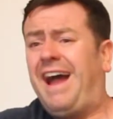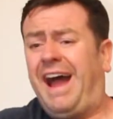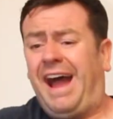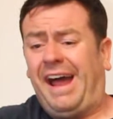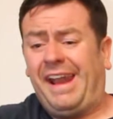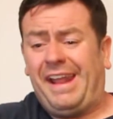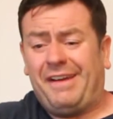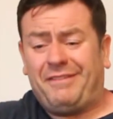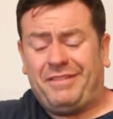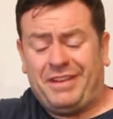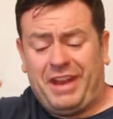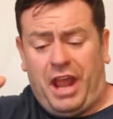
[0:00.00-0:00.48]

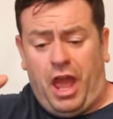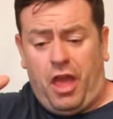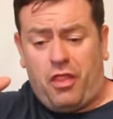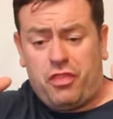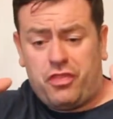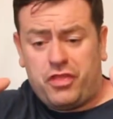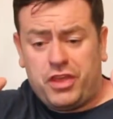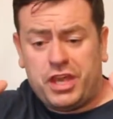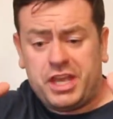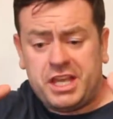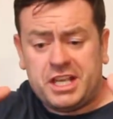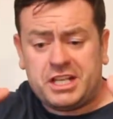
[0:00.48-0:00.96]
and having
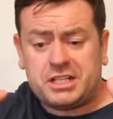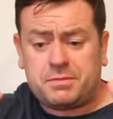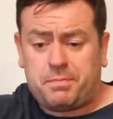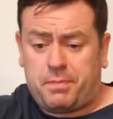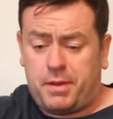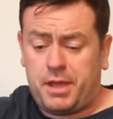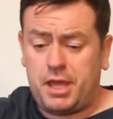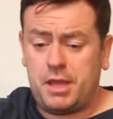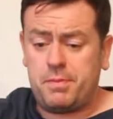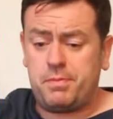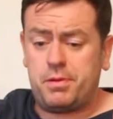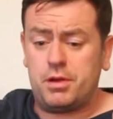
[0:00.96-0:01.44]
these
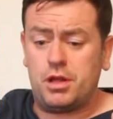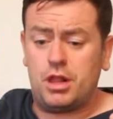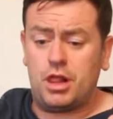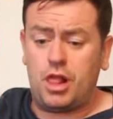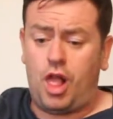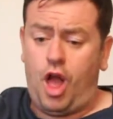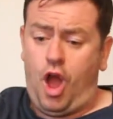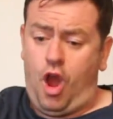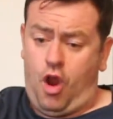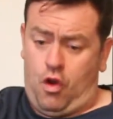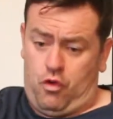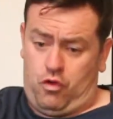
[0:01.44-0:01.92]

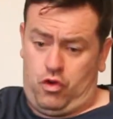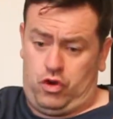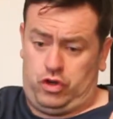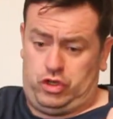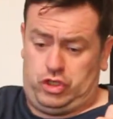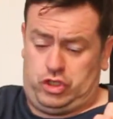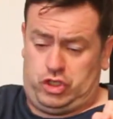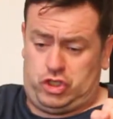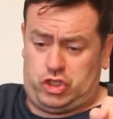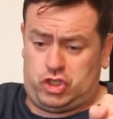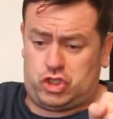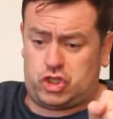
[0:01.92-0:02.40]
people
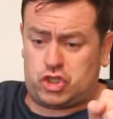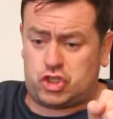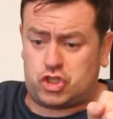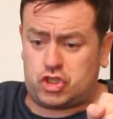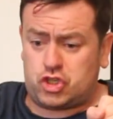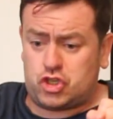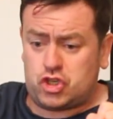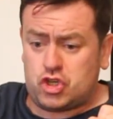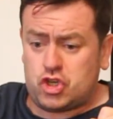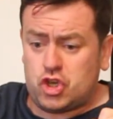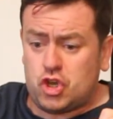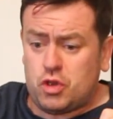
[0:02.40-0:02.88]
run
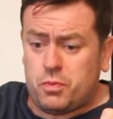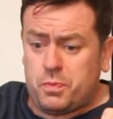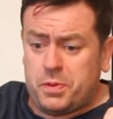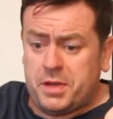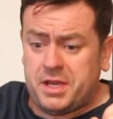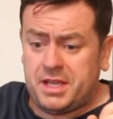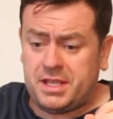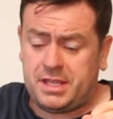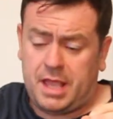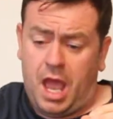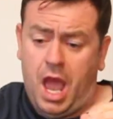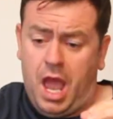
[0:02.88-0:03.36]

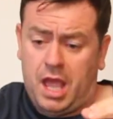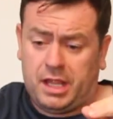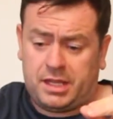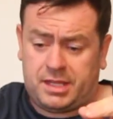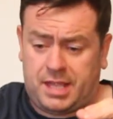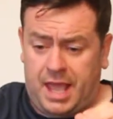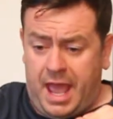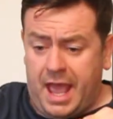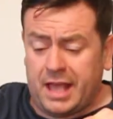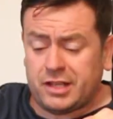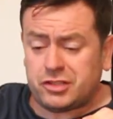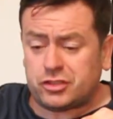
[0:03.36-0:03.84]
stupid
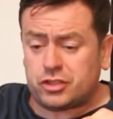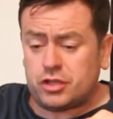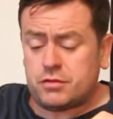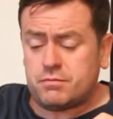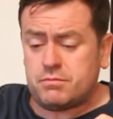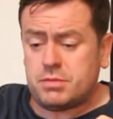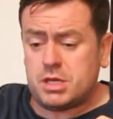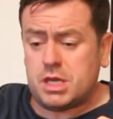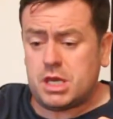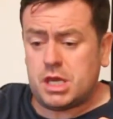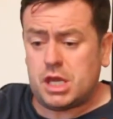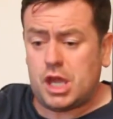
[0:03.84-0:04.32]
tests
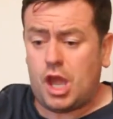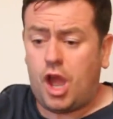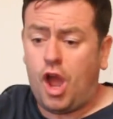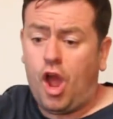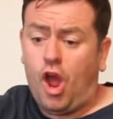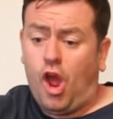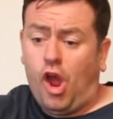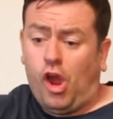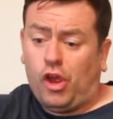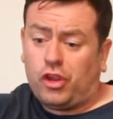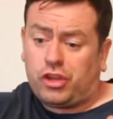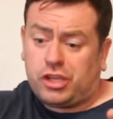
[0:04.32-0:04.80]
on me
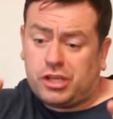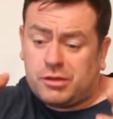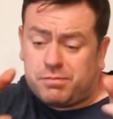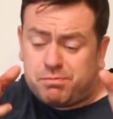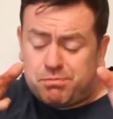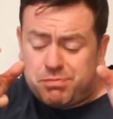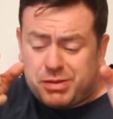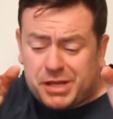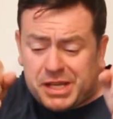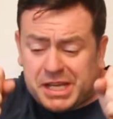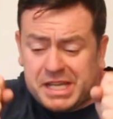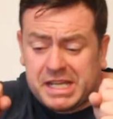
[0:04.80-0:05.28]

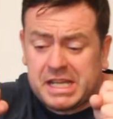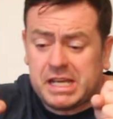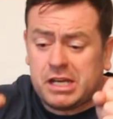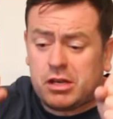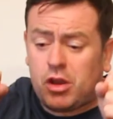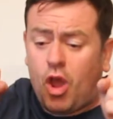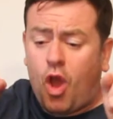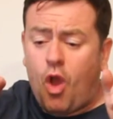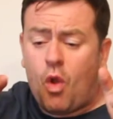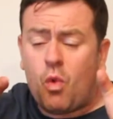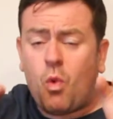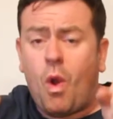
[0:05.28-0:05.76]
to
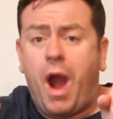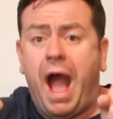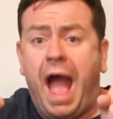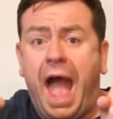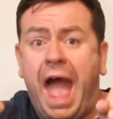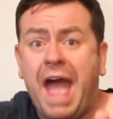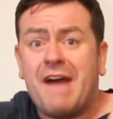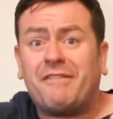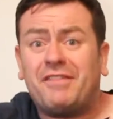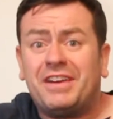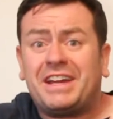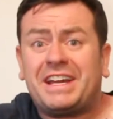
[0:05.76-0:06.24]
pin
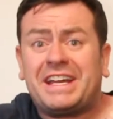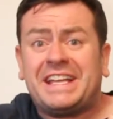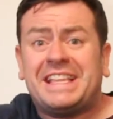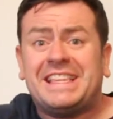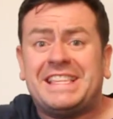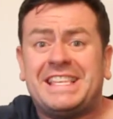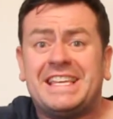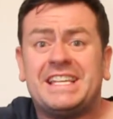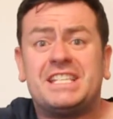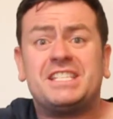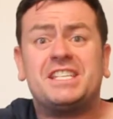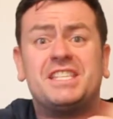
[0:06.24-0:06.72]
whatever
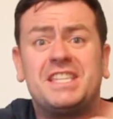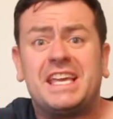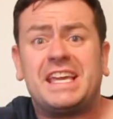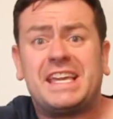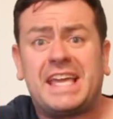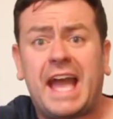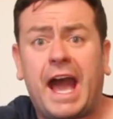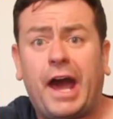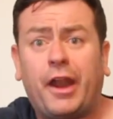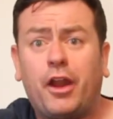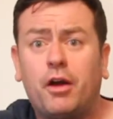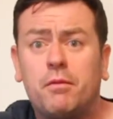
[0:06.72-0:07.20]
condition they
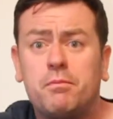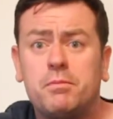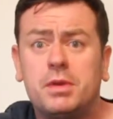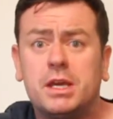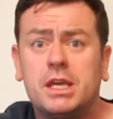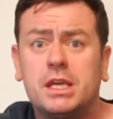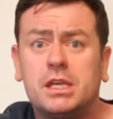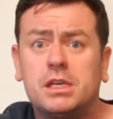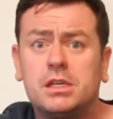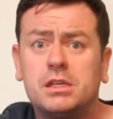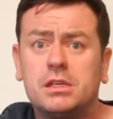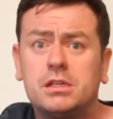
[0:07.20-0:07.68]
can on
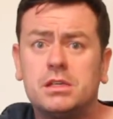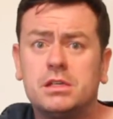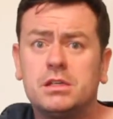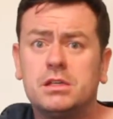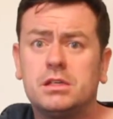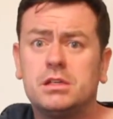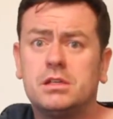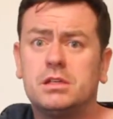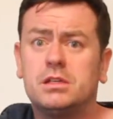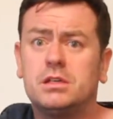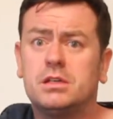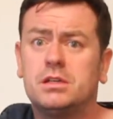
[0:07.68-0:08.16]
me.
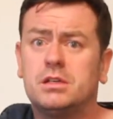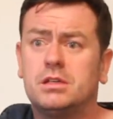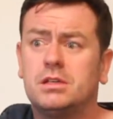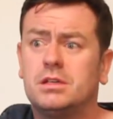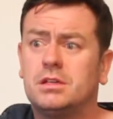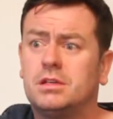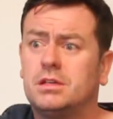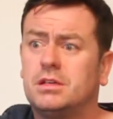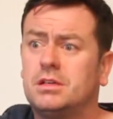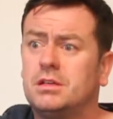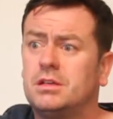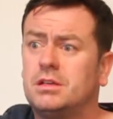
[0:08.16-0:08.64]

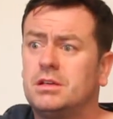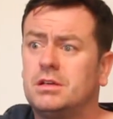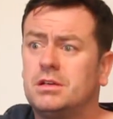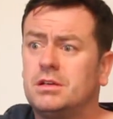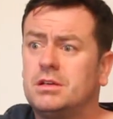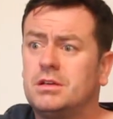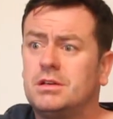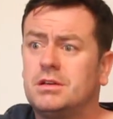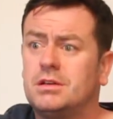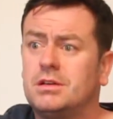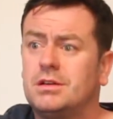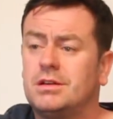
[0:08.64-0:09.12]
I
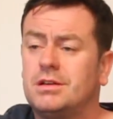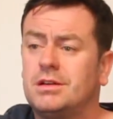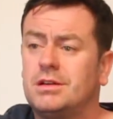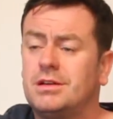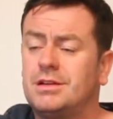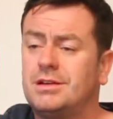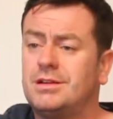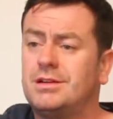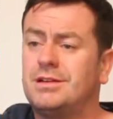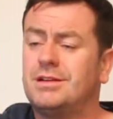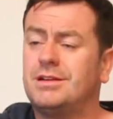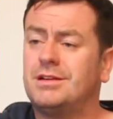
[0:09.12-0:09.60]
didn't lock you
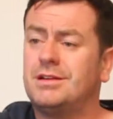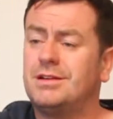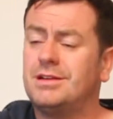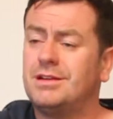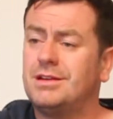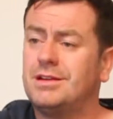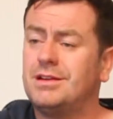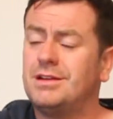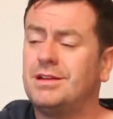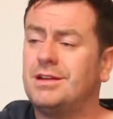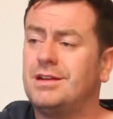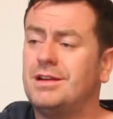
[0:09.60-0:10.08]
in
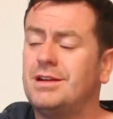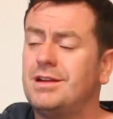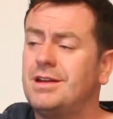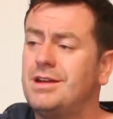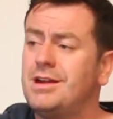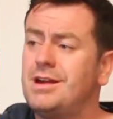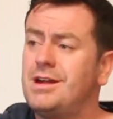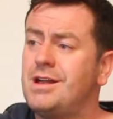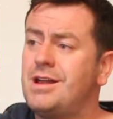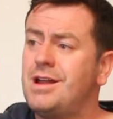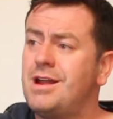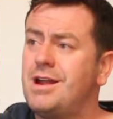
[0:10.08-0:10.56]
anywhere.
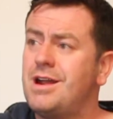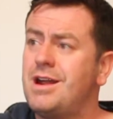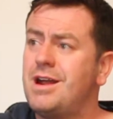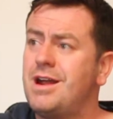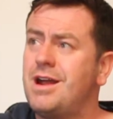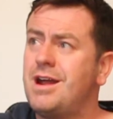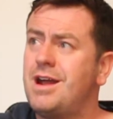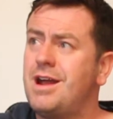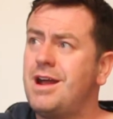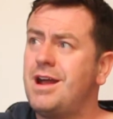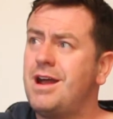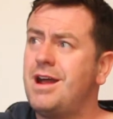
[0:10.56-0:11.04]
Sam, you need
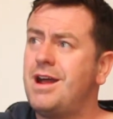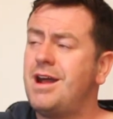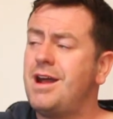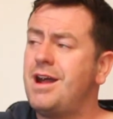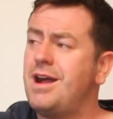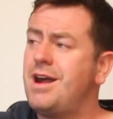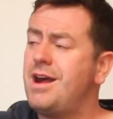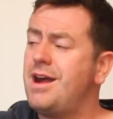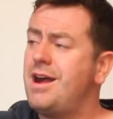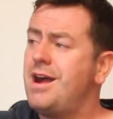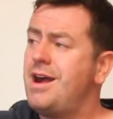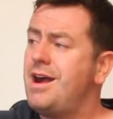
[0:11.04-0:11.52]
help,
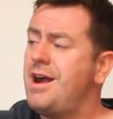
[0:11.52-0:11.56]
mate.